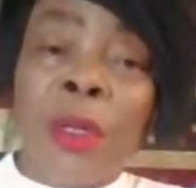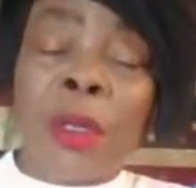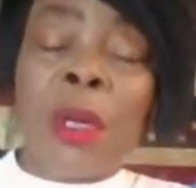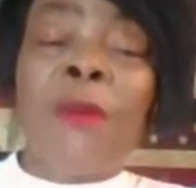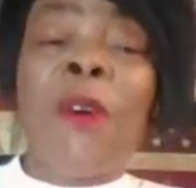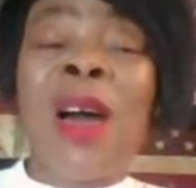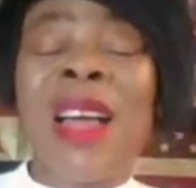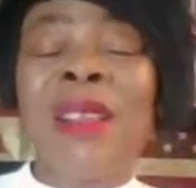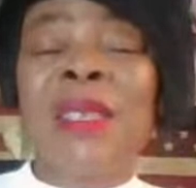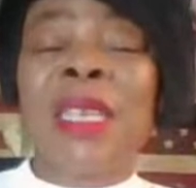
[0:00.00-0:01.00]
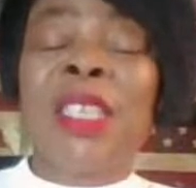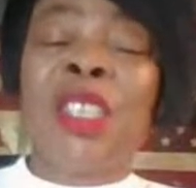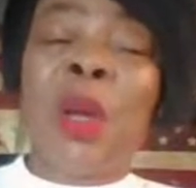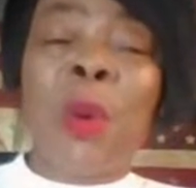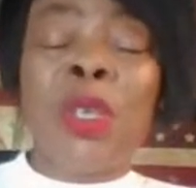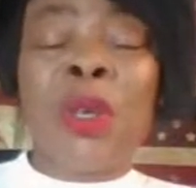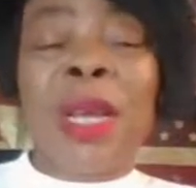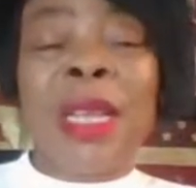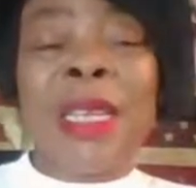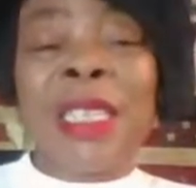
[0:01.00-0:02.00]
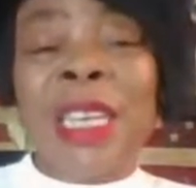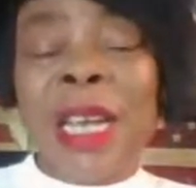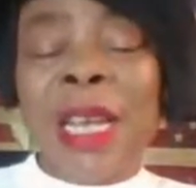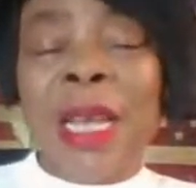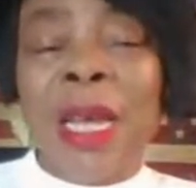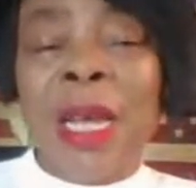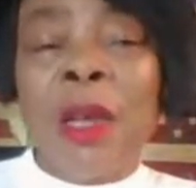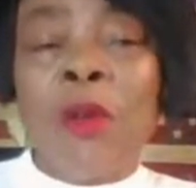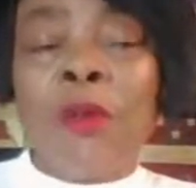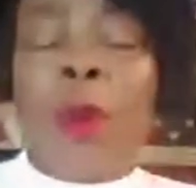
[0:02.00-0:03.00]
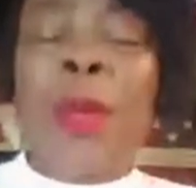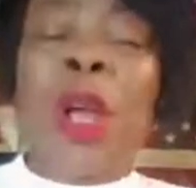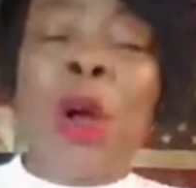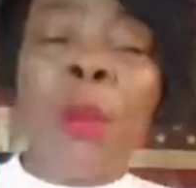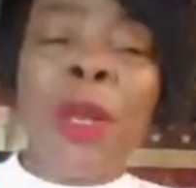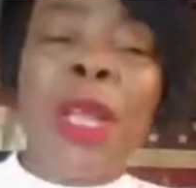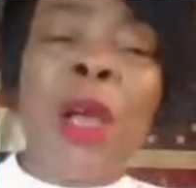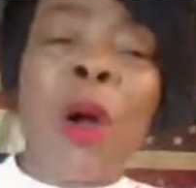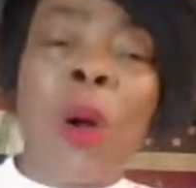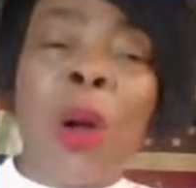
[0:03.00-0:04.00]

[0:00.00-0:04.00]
So for her to say she don't want to get a check from a company,